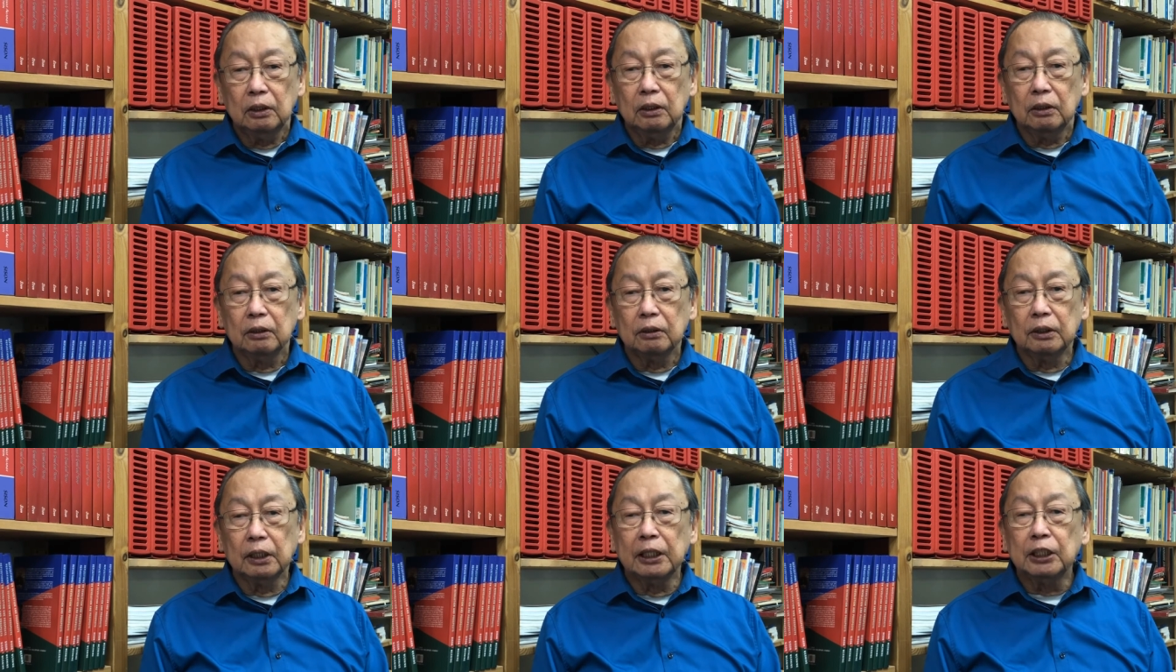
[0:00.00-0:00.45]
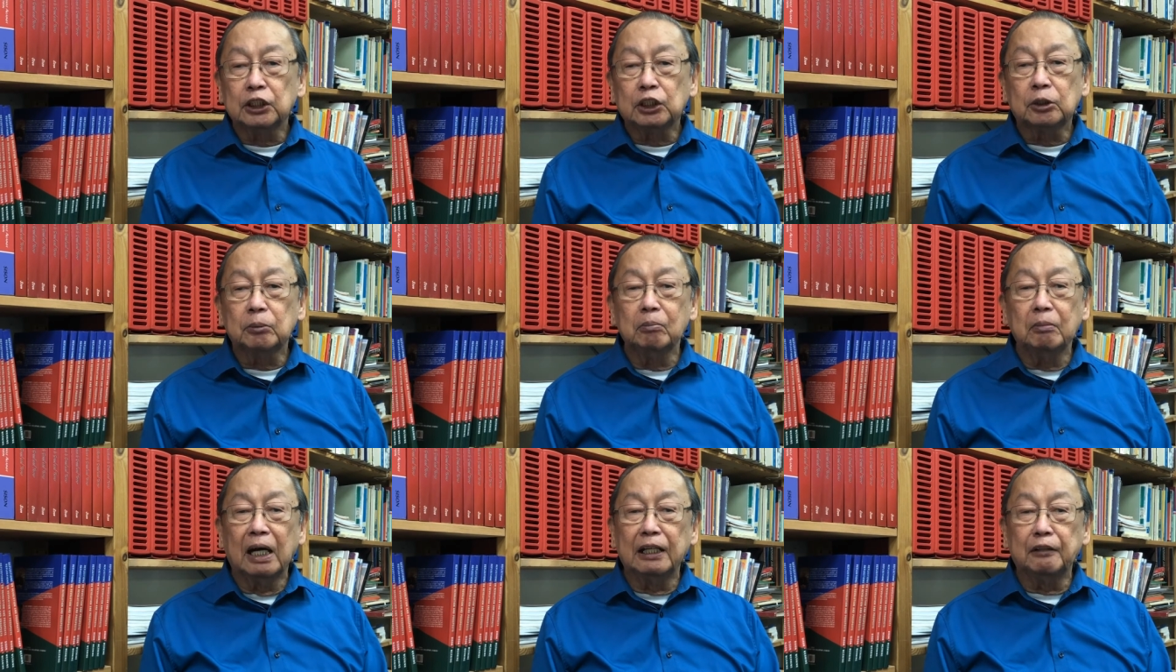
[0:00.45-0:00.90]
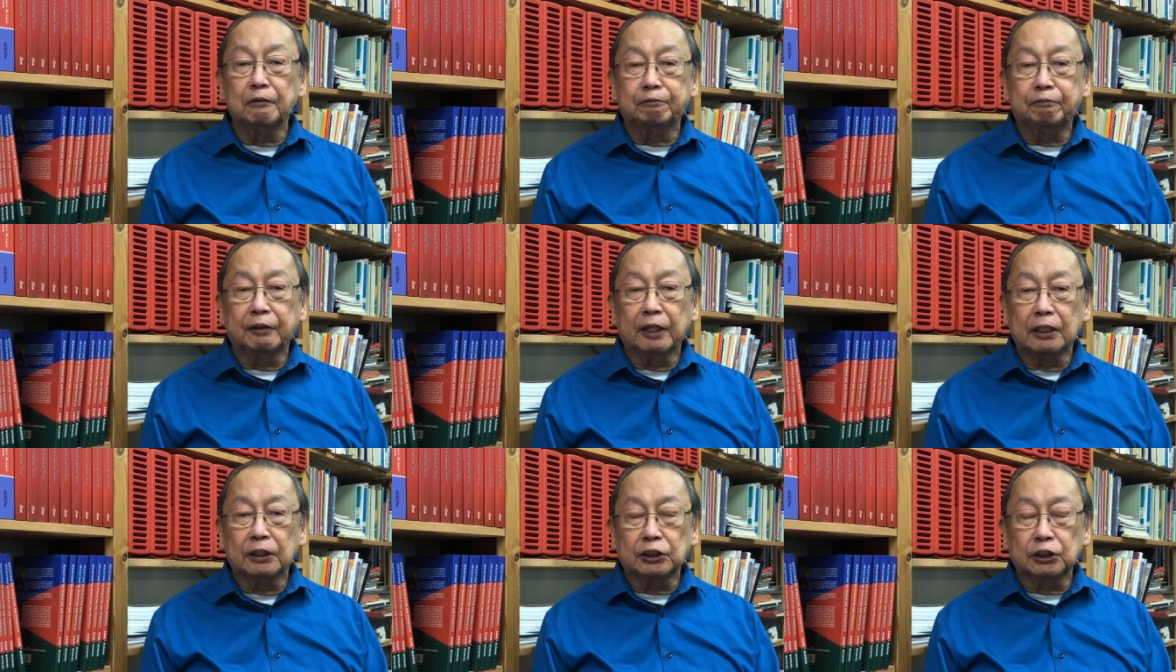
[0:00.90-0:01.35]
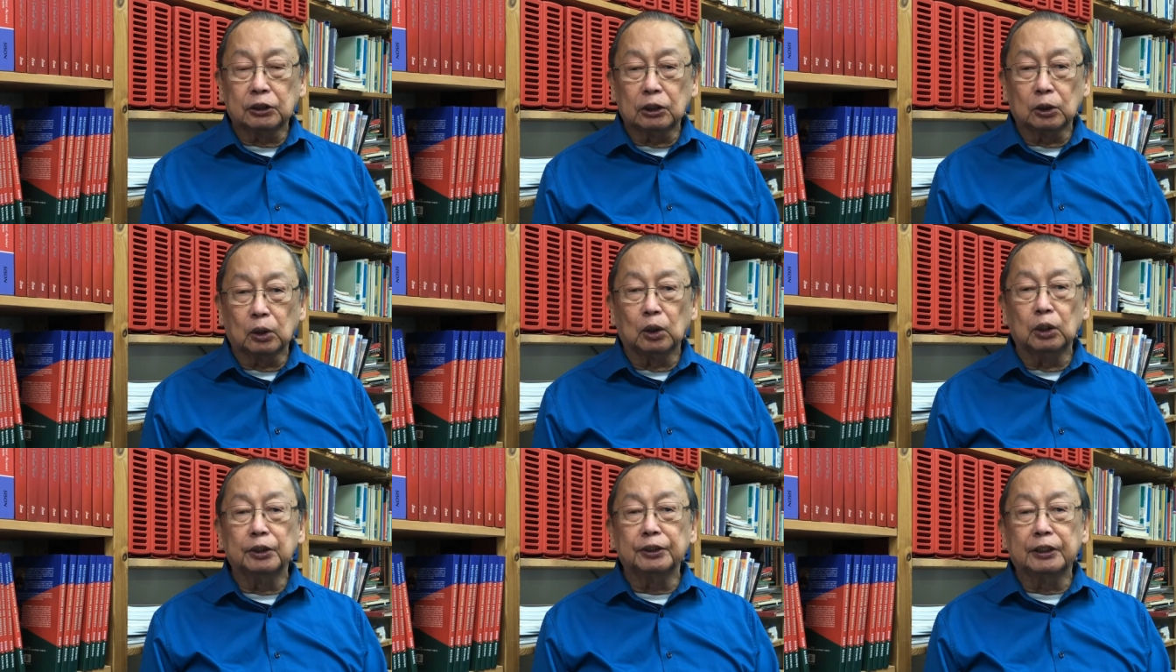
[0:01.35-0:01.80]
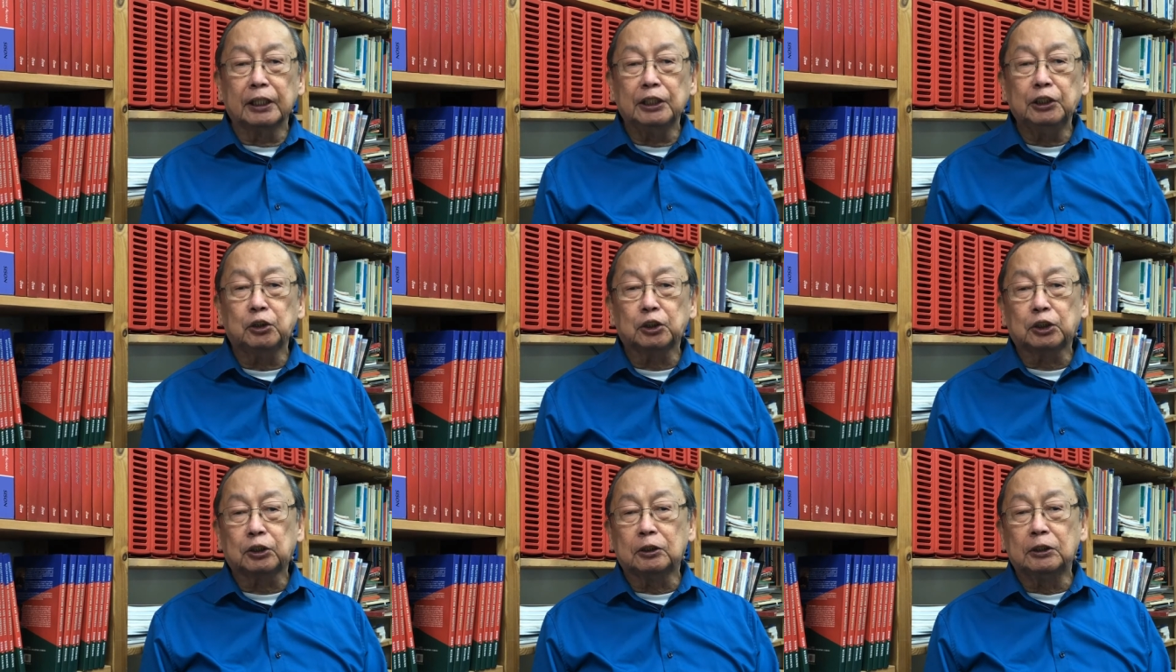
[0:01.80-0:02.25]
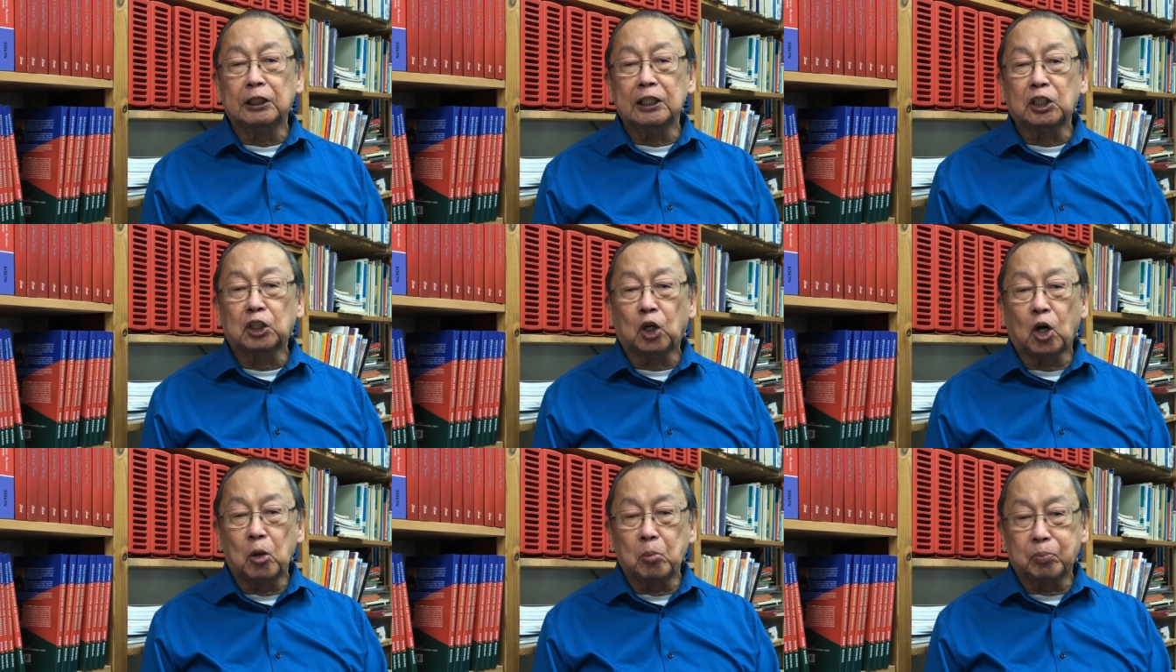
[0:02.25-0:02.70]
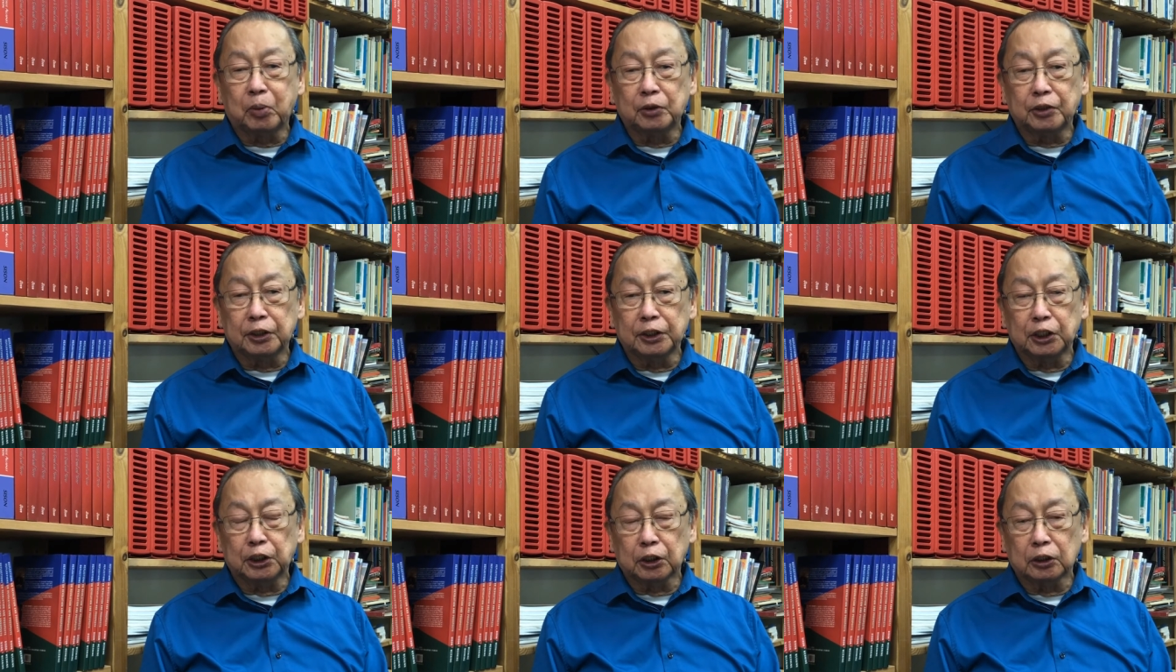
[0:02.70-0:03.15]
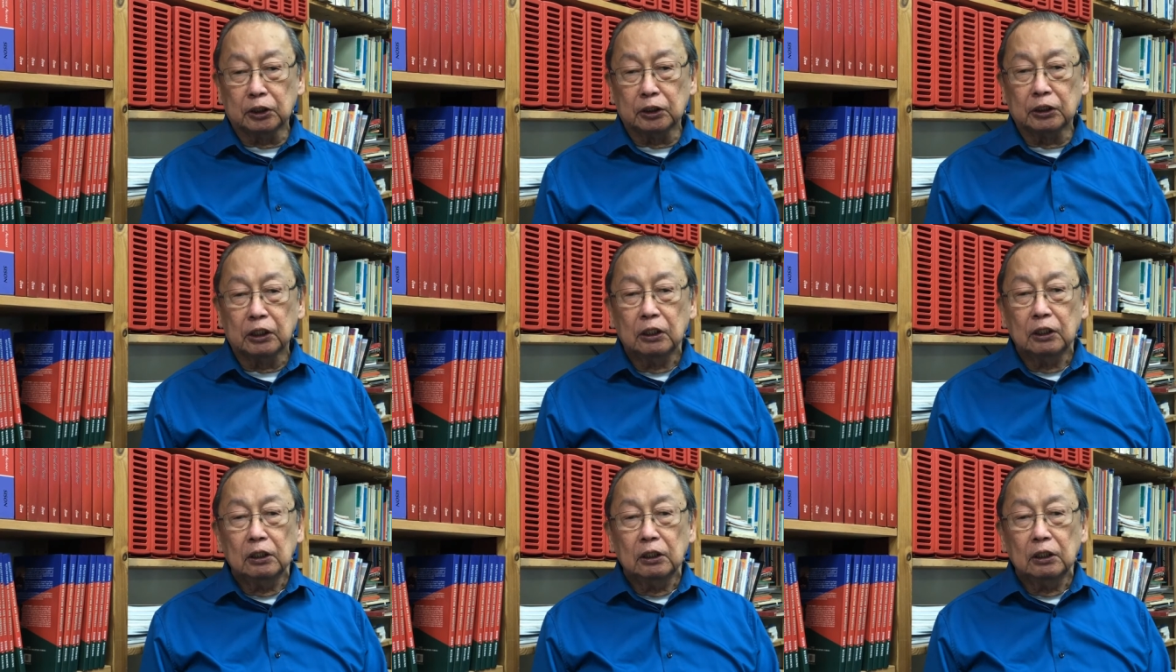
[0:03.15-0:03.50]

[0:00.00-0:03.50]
This manifests the continuous decomposition